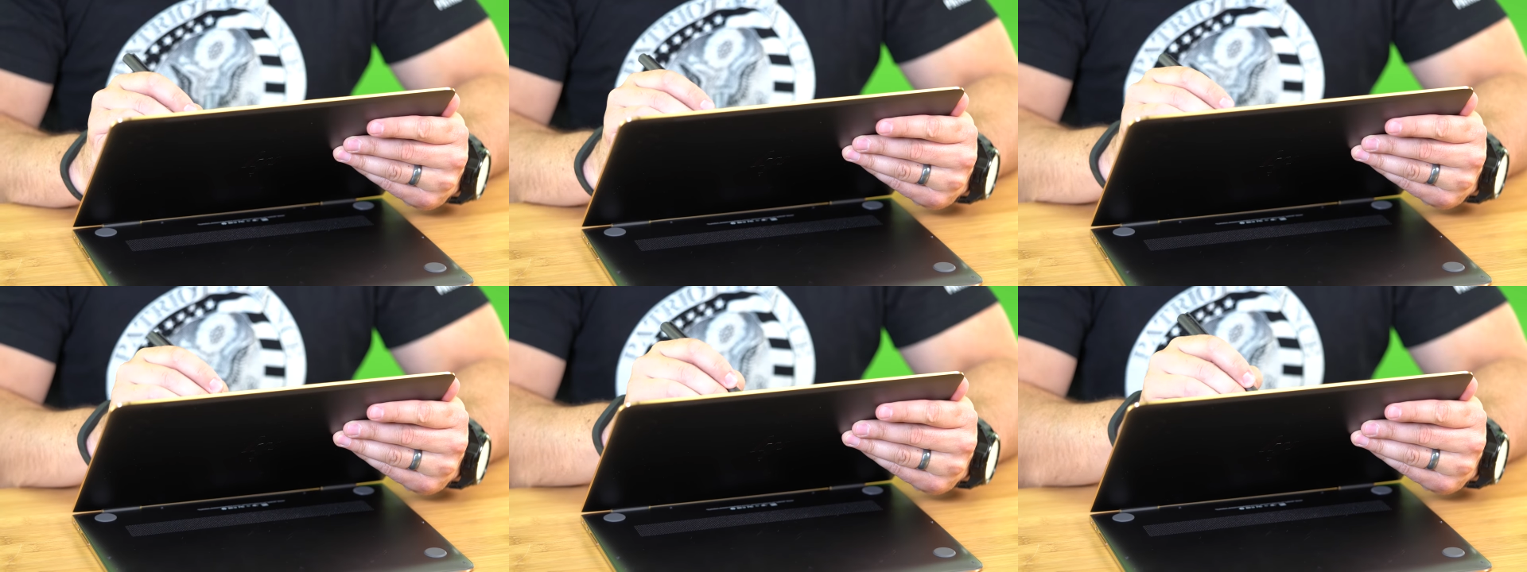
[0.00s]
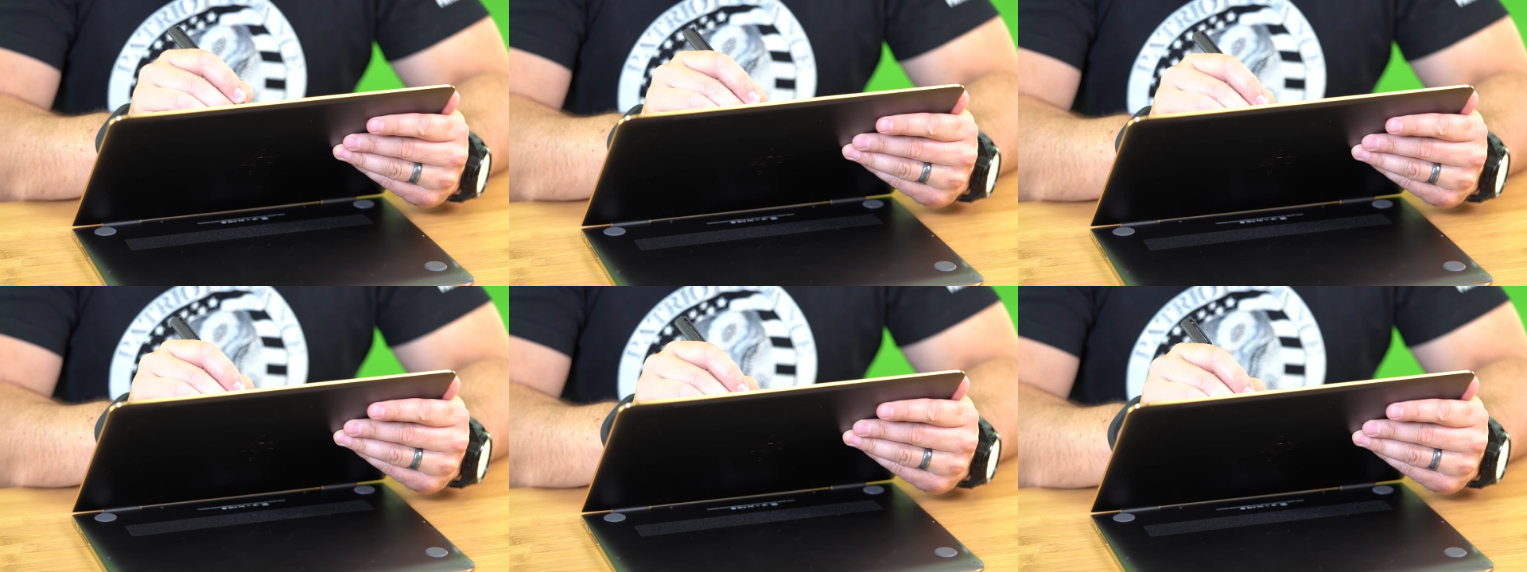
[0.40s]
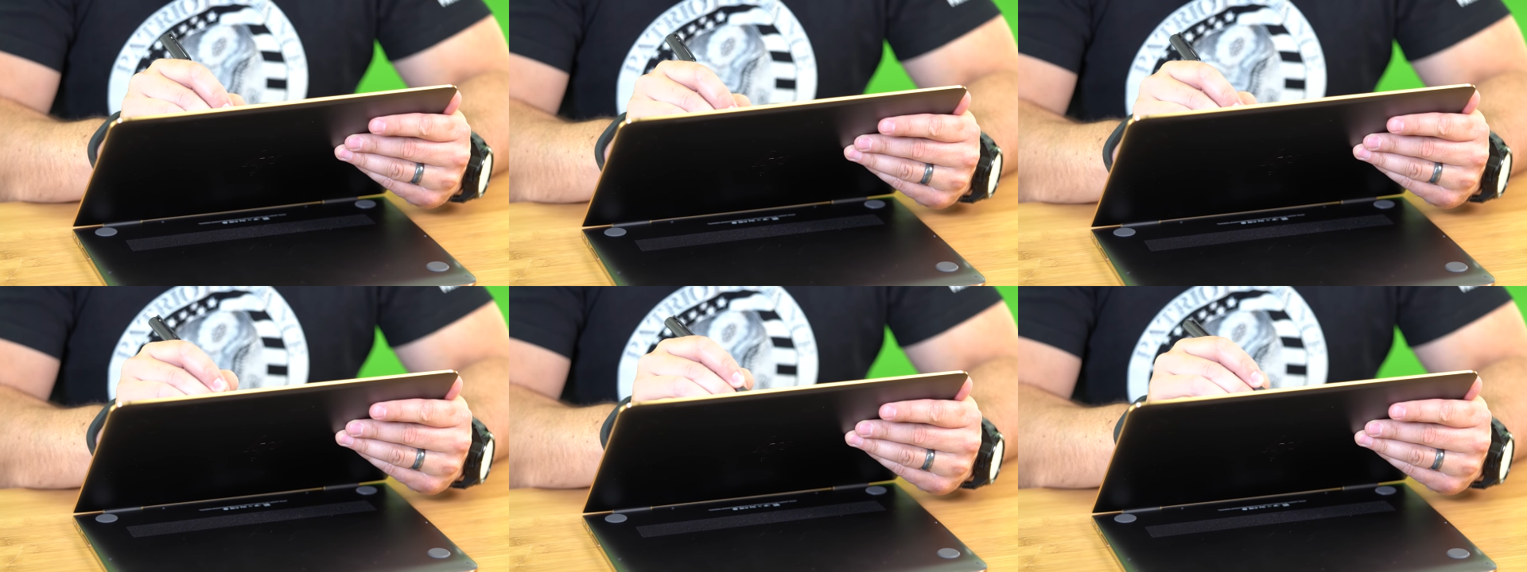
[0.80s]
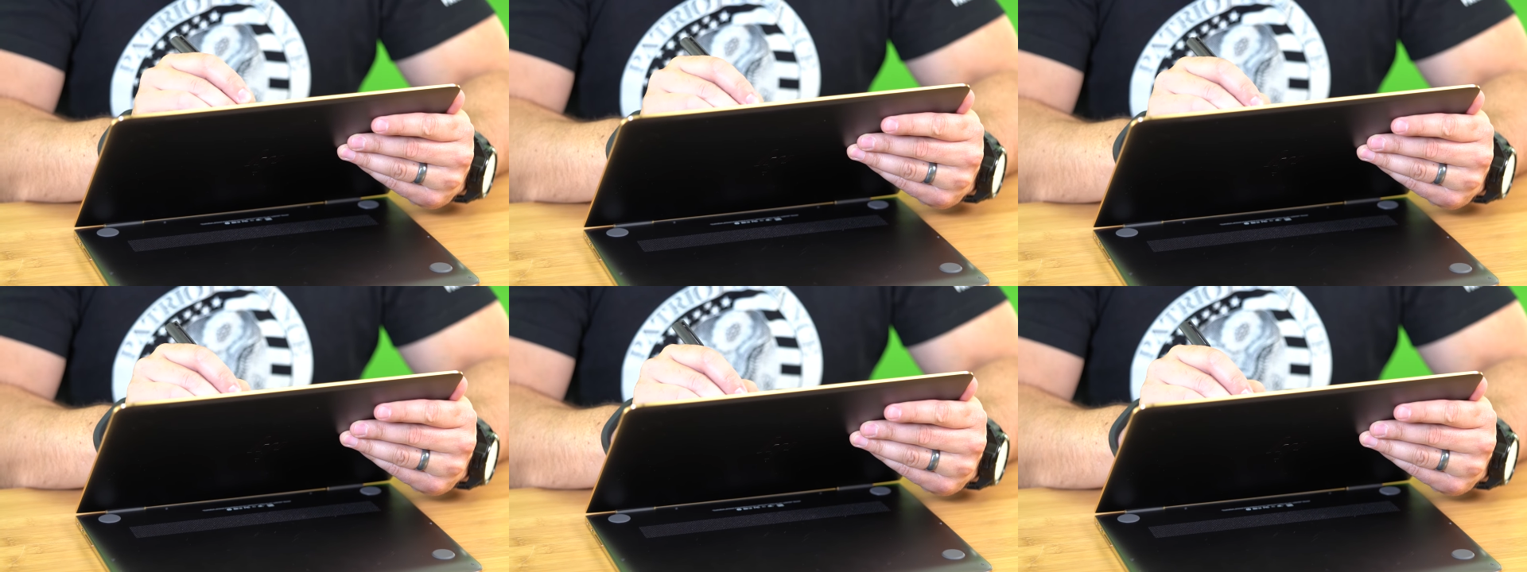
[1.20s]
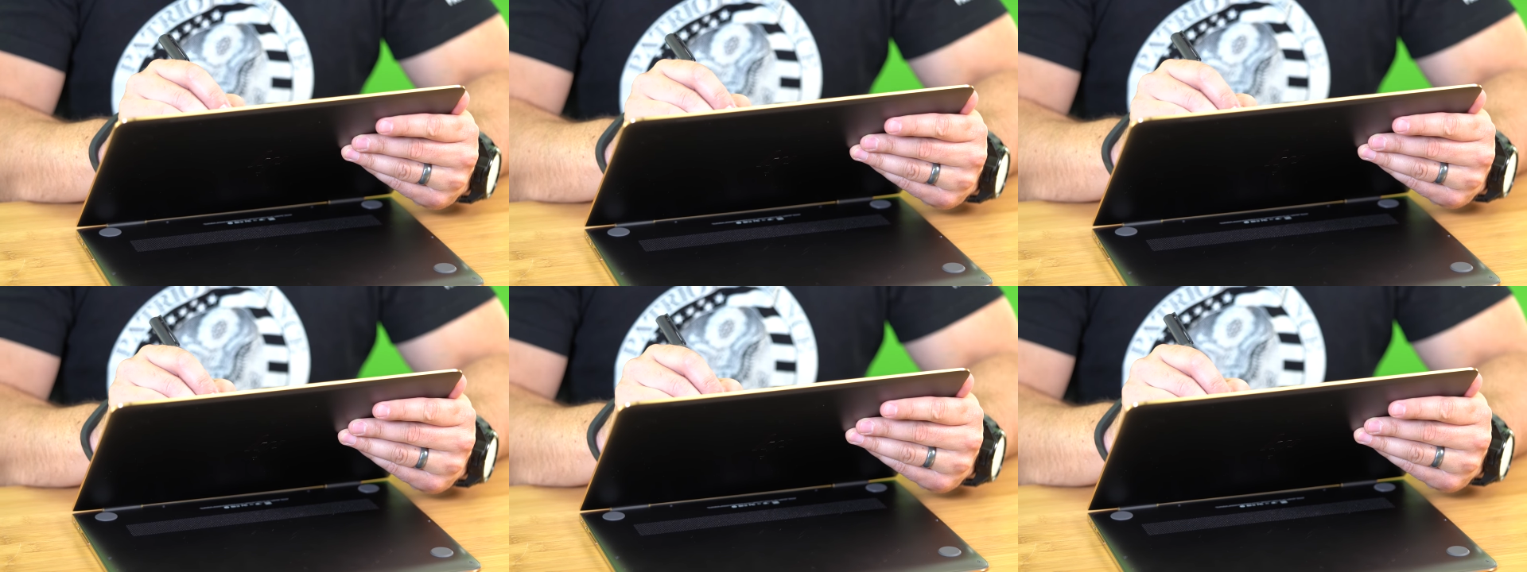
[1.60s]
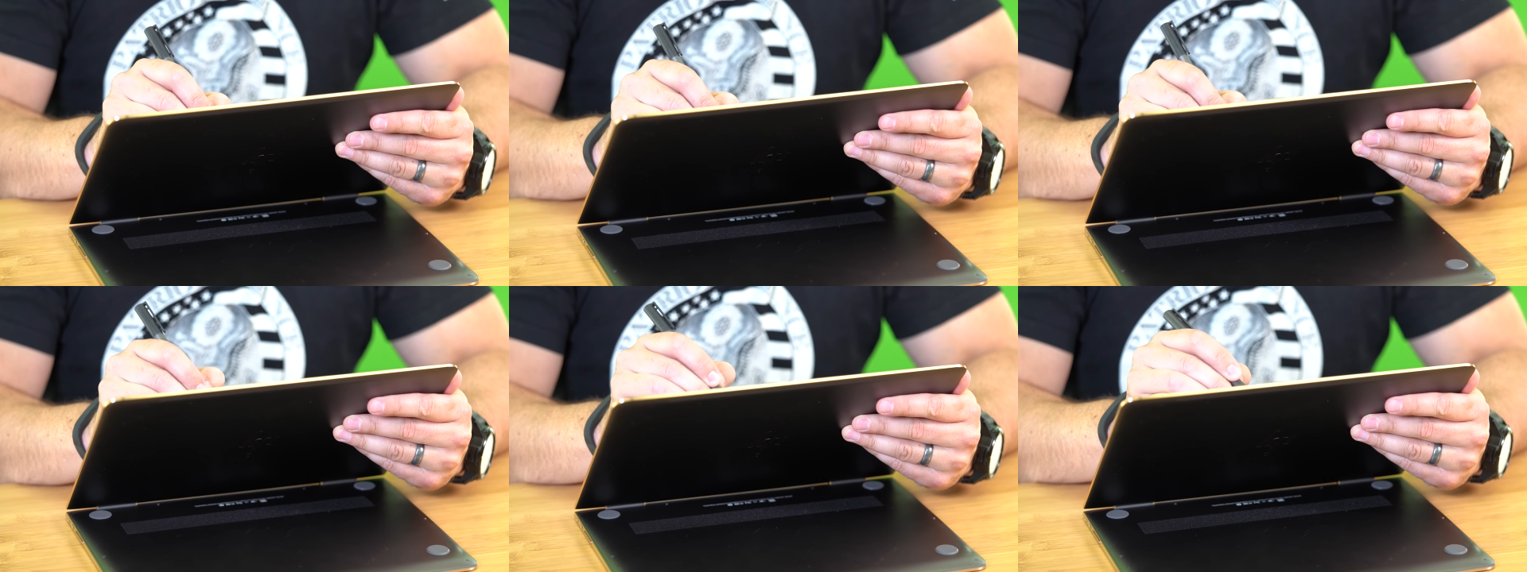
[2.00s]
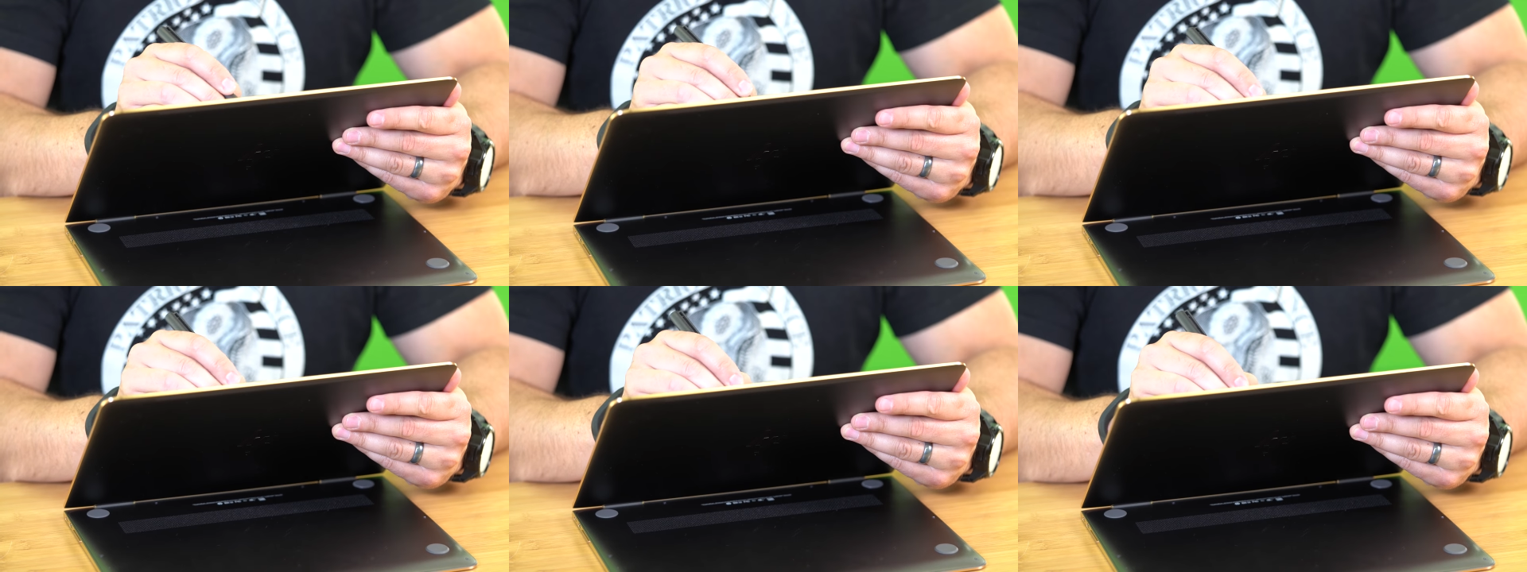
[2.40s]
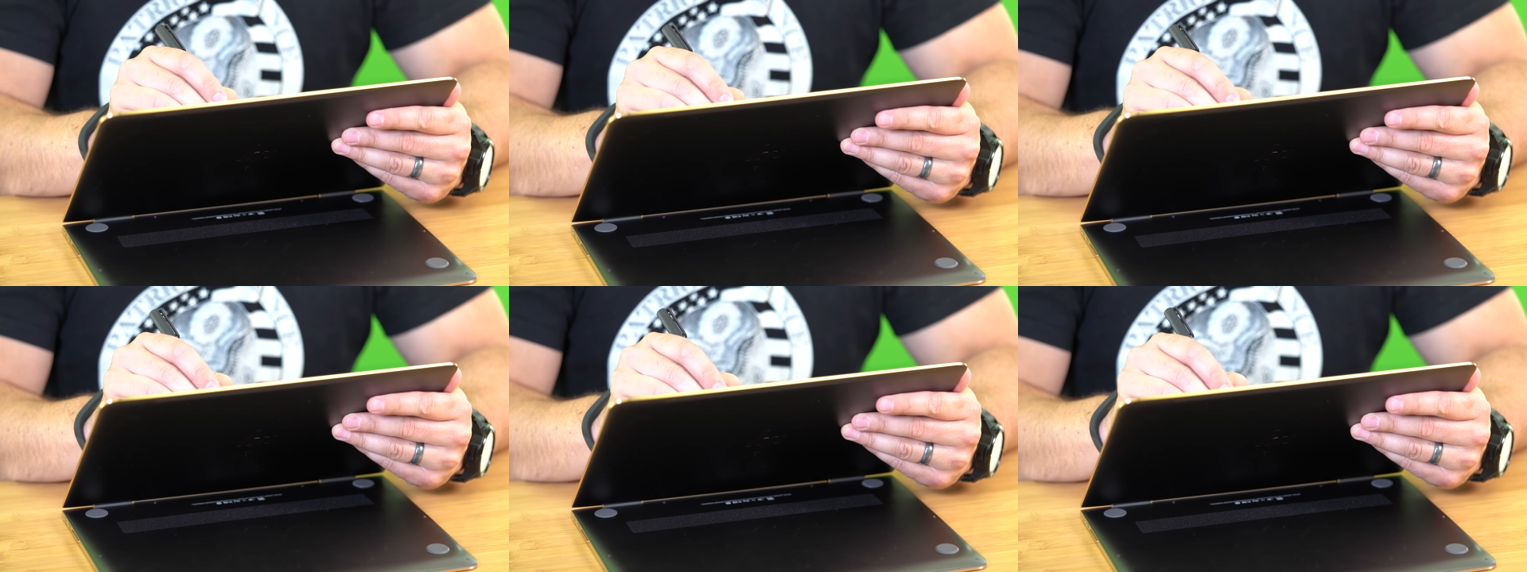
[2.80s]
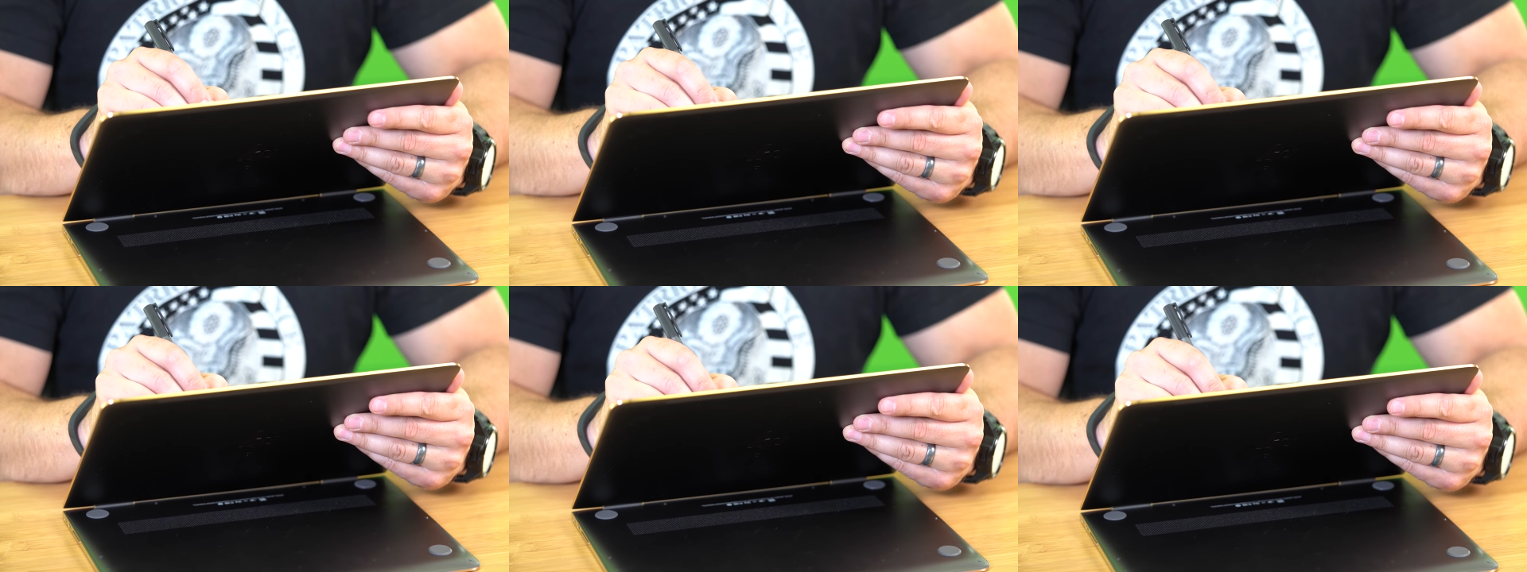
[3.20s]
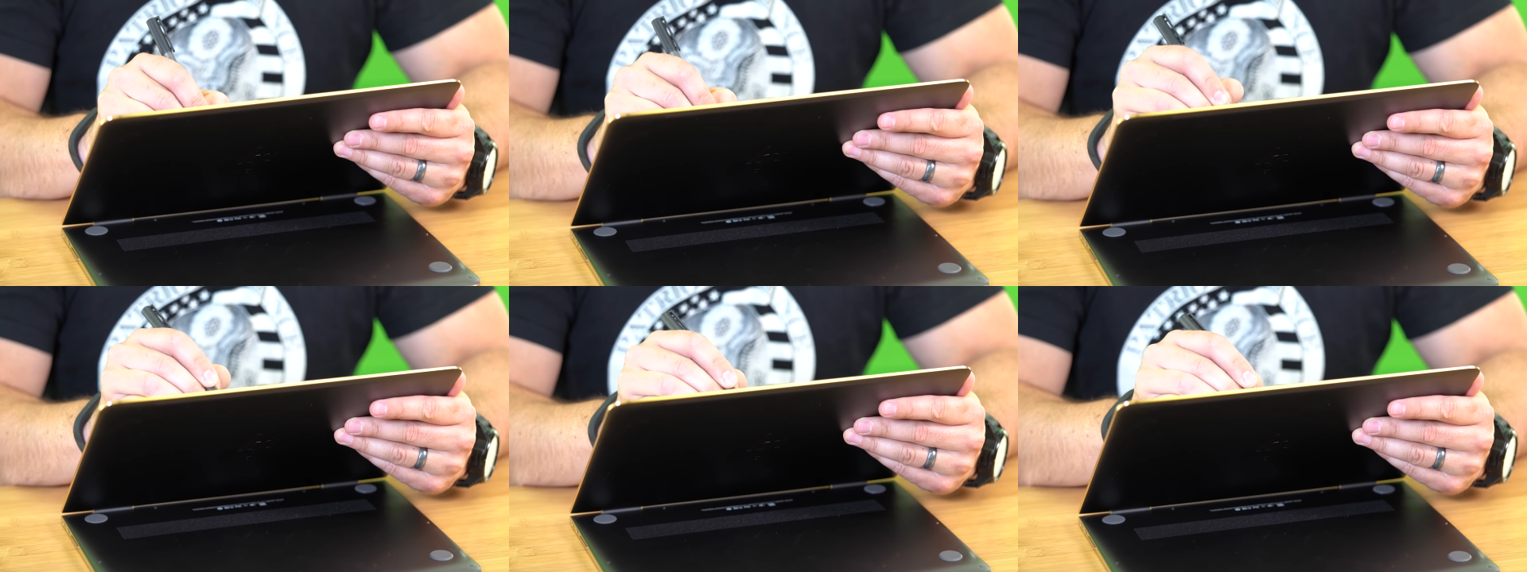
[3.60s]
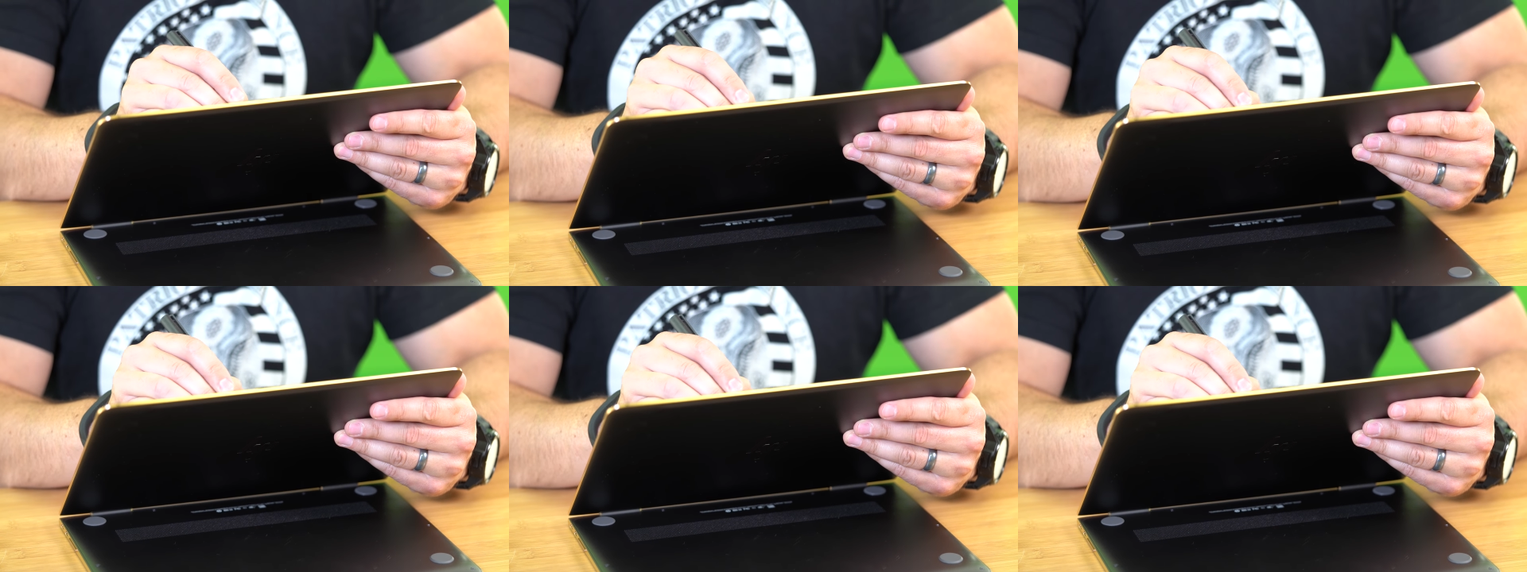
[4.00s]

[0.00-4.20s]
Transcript: No face is visible, so there are no lips to read.